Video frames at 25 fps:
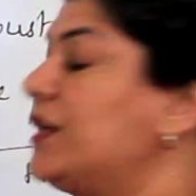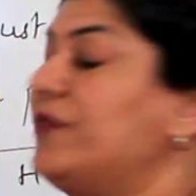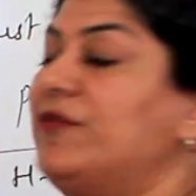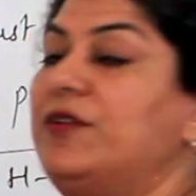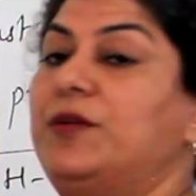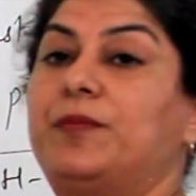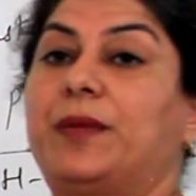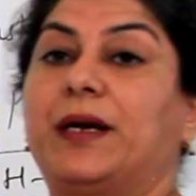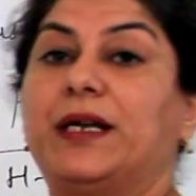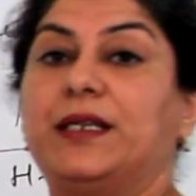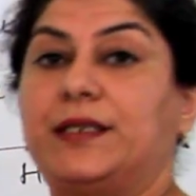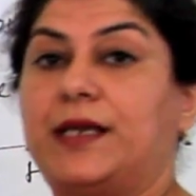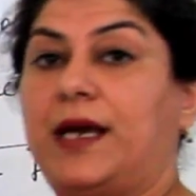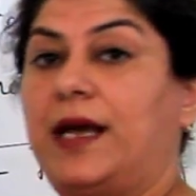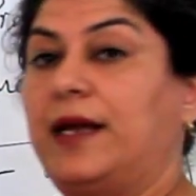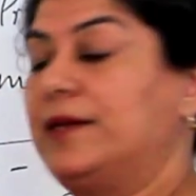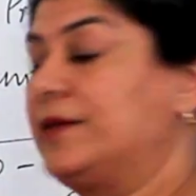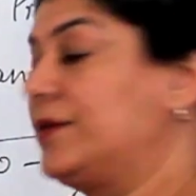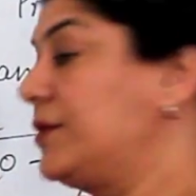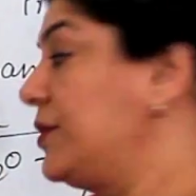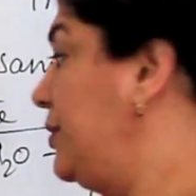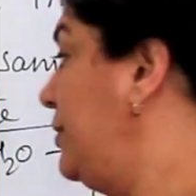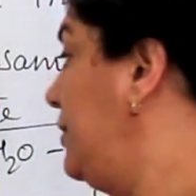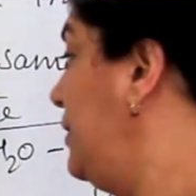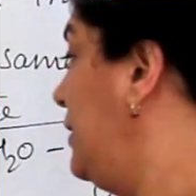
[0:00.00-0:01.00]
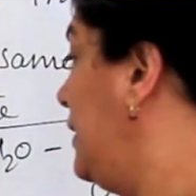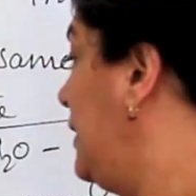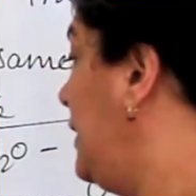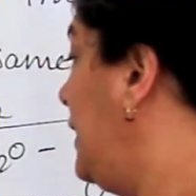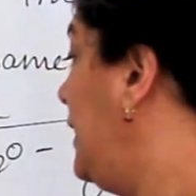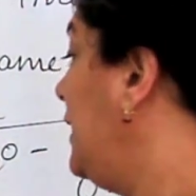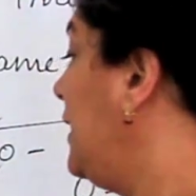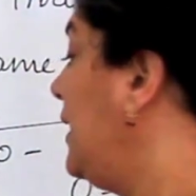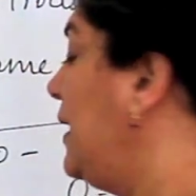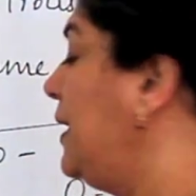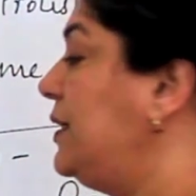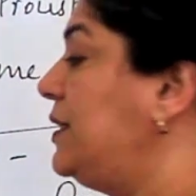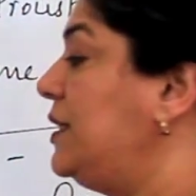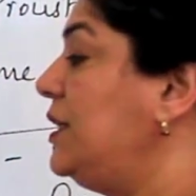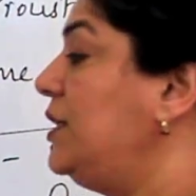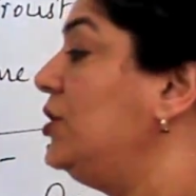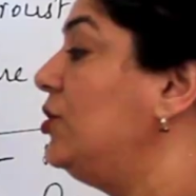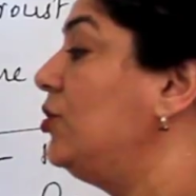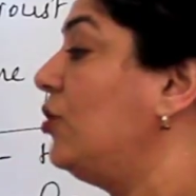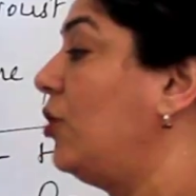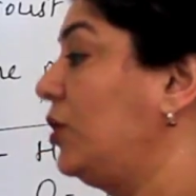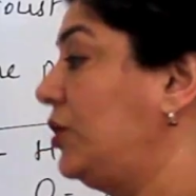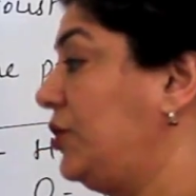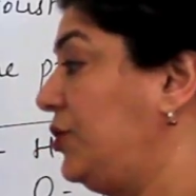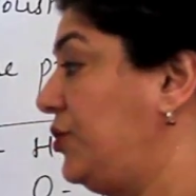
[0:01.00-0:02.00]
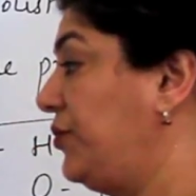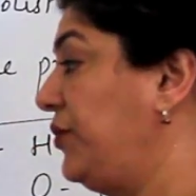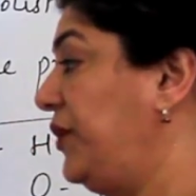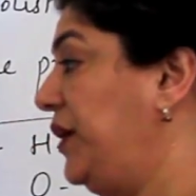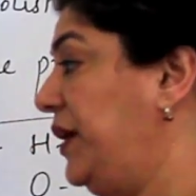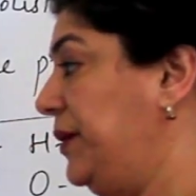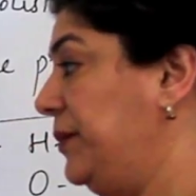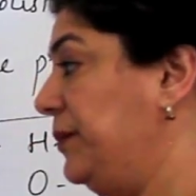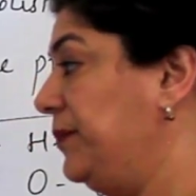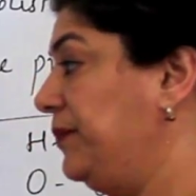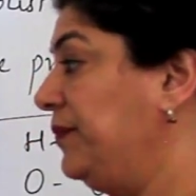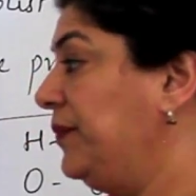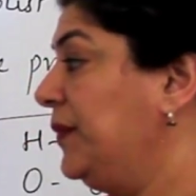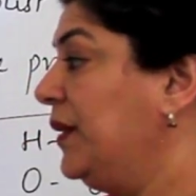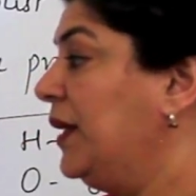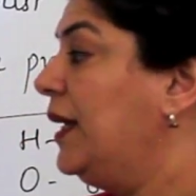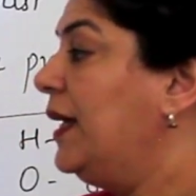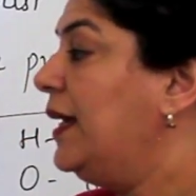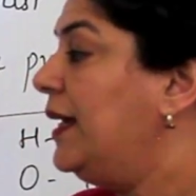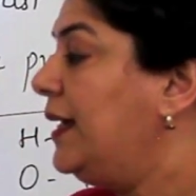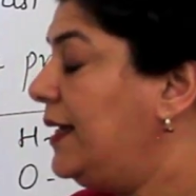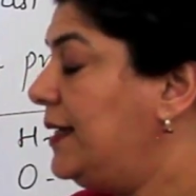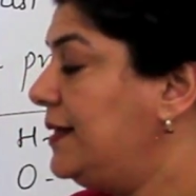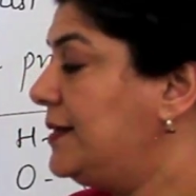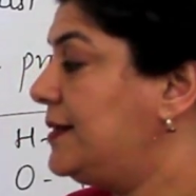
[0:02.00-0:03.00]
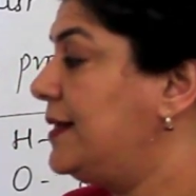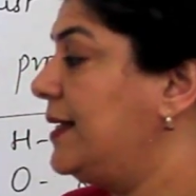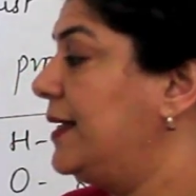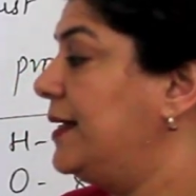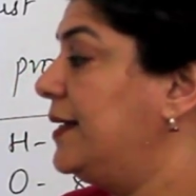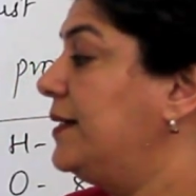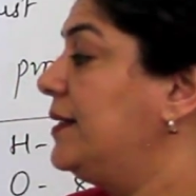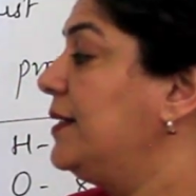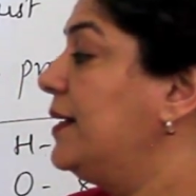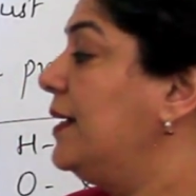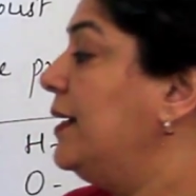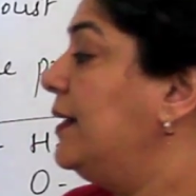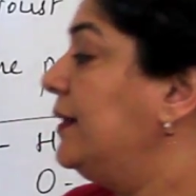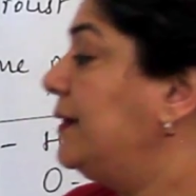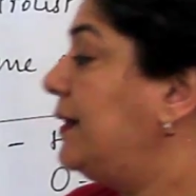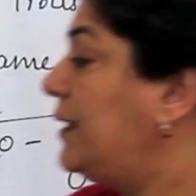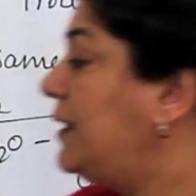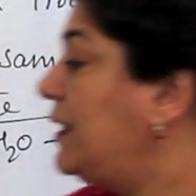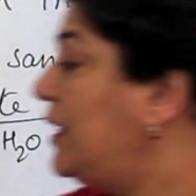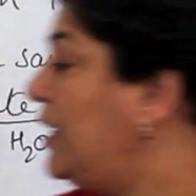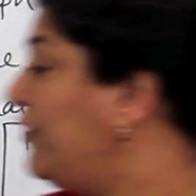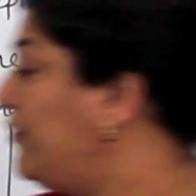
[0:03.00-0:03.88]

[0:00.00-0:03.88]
given by Dalton in 1803. He said that